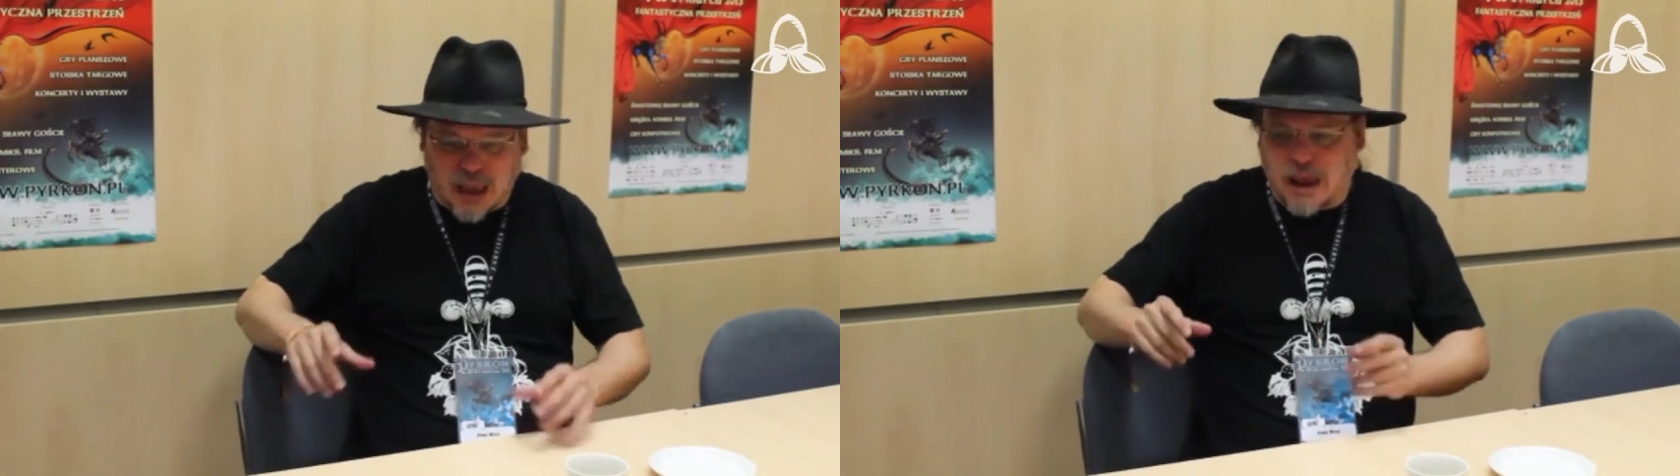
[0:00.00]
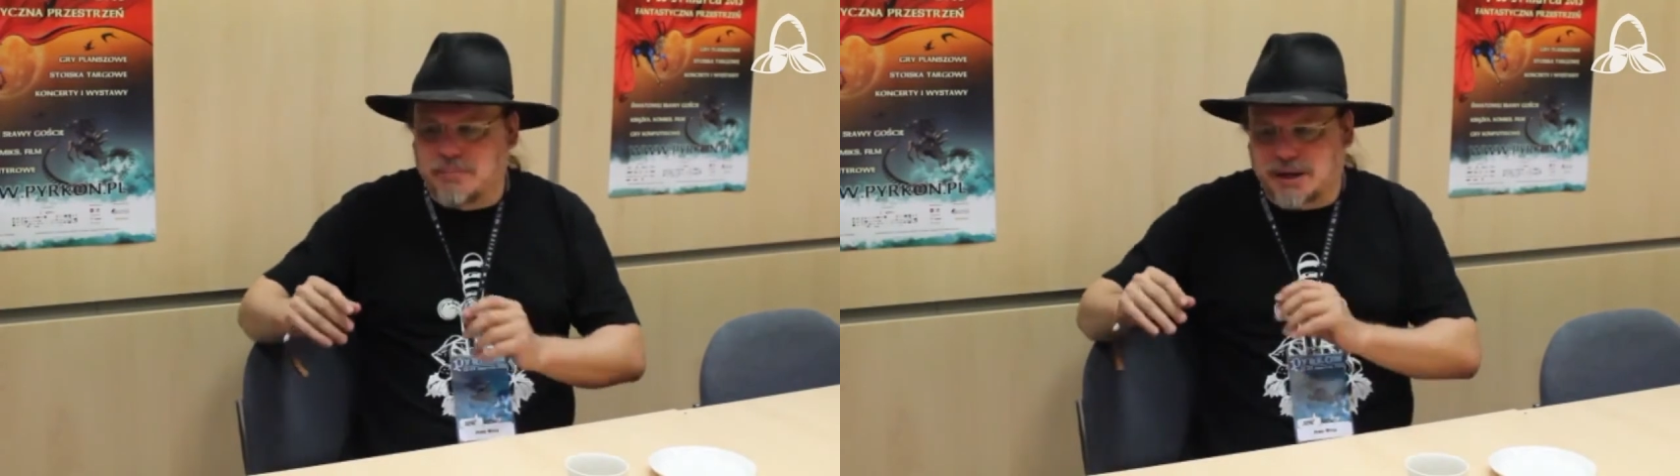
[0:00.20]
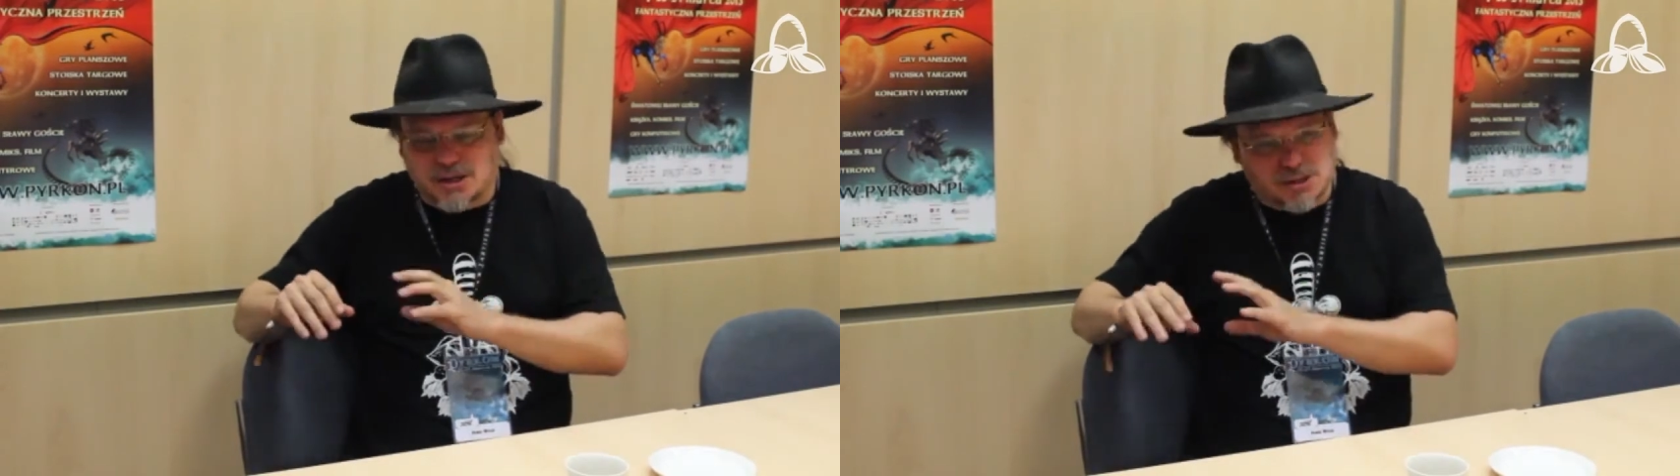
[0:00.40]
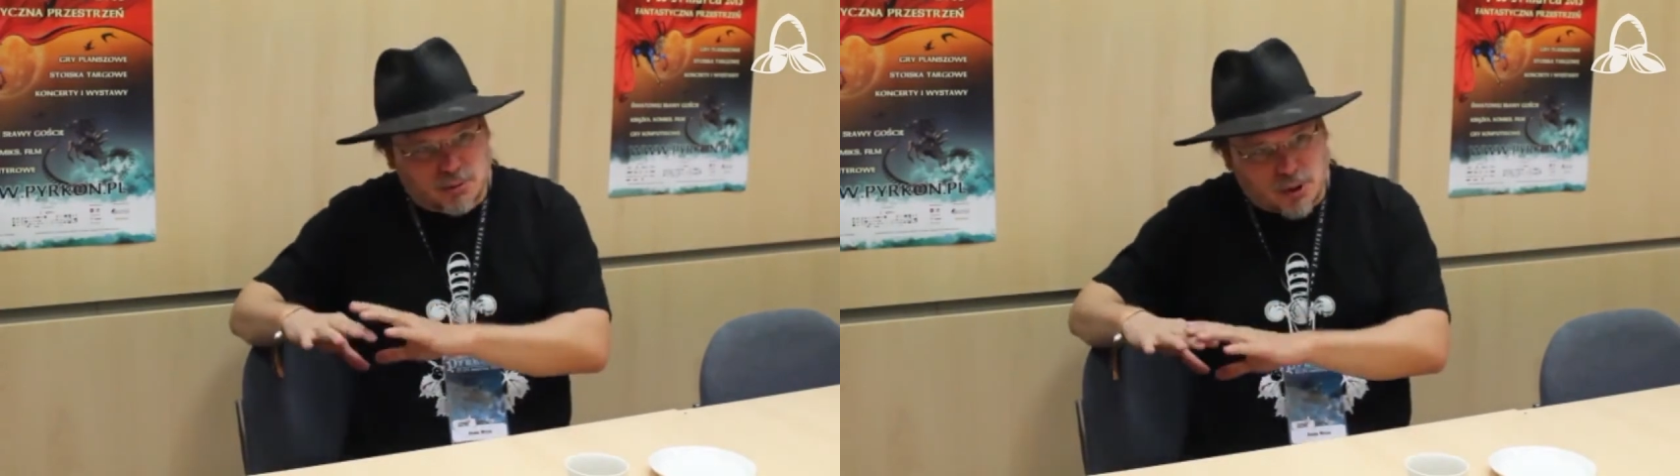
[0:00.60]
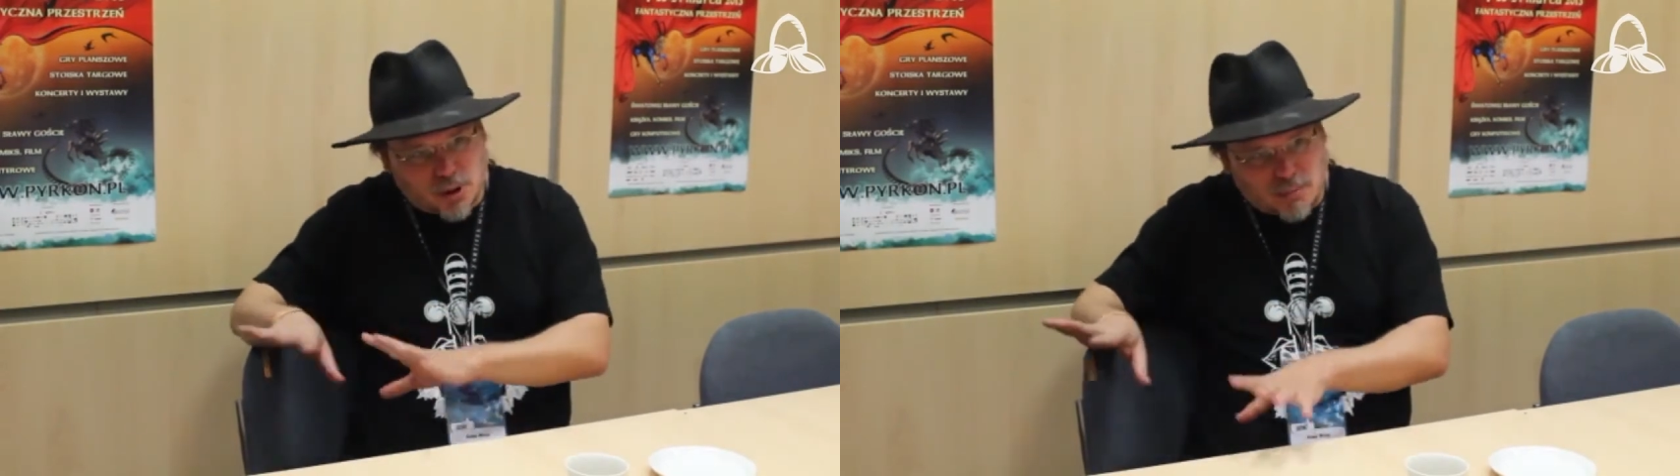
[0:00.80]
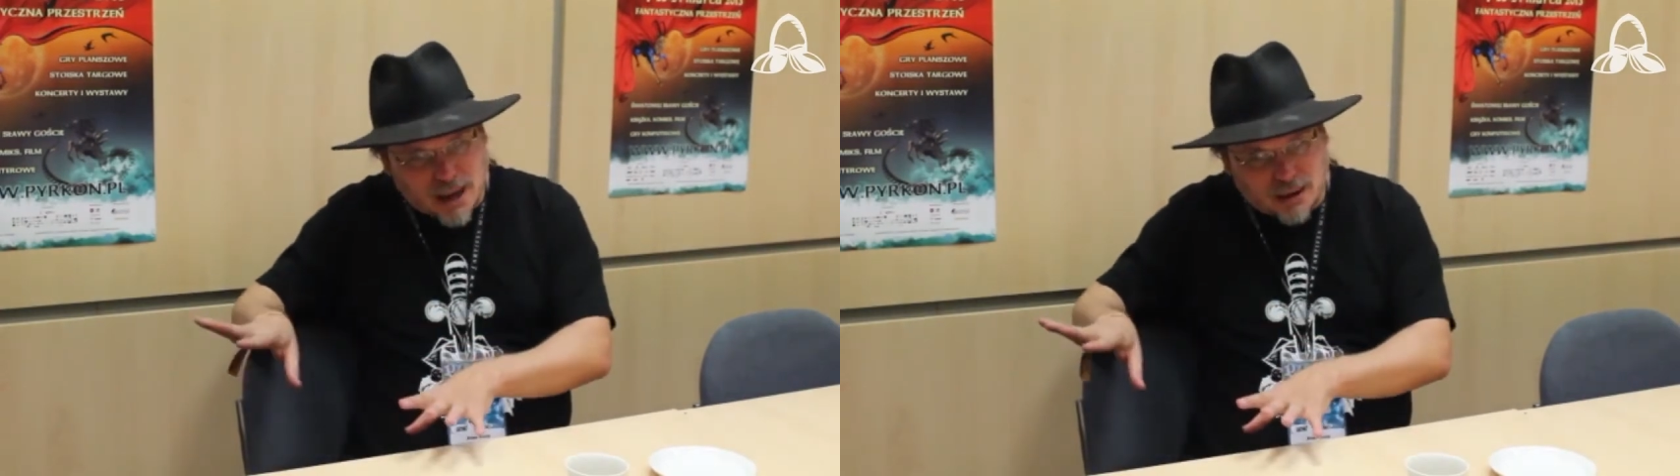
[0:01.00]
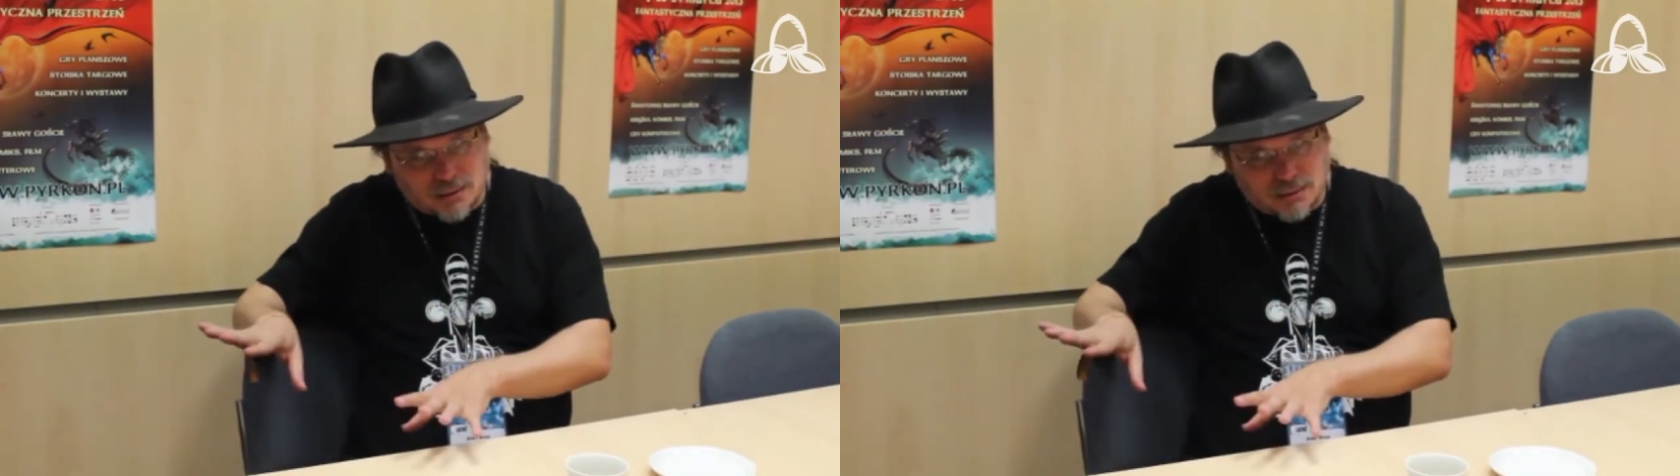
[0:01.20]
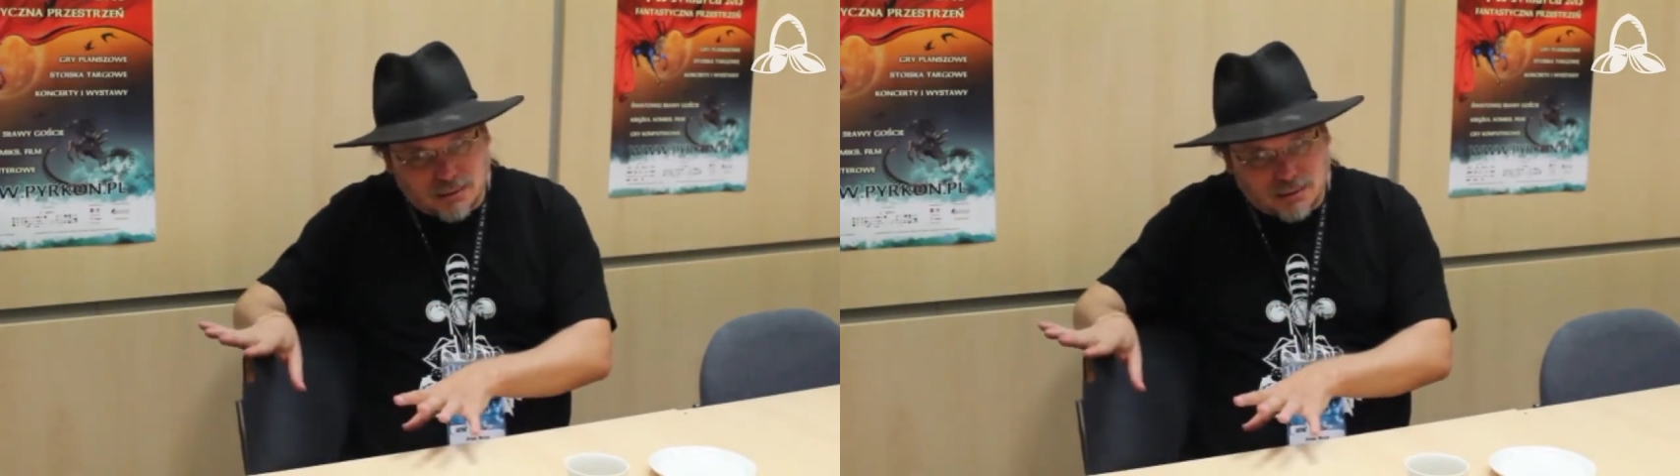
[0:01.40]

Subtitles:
and because there were no men.